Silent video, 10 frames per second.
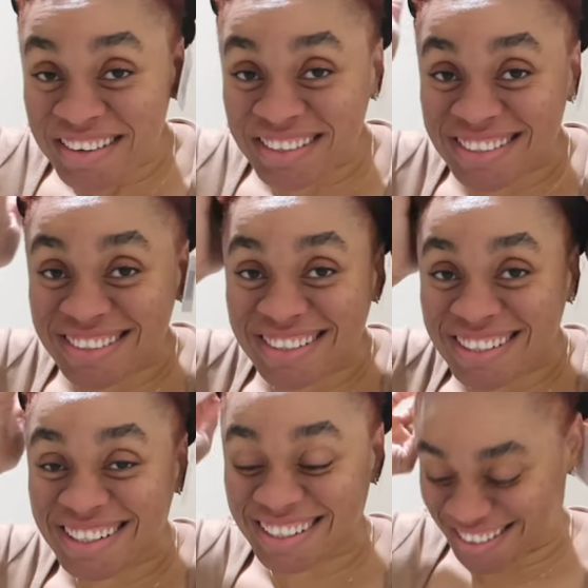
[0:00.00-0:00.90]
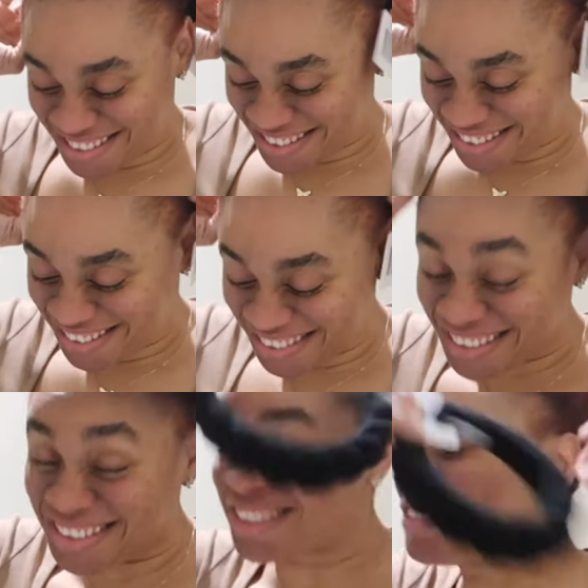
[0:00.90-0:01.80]
what do you think oh
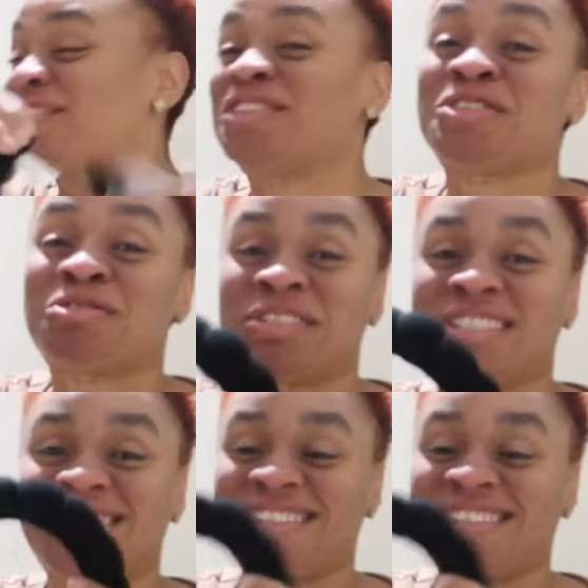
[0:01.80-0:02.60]
this is so pretty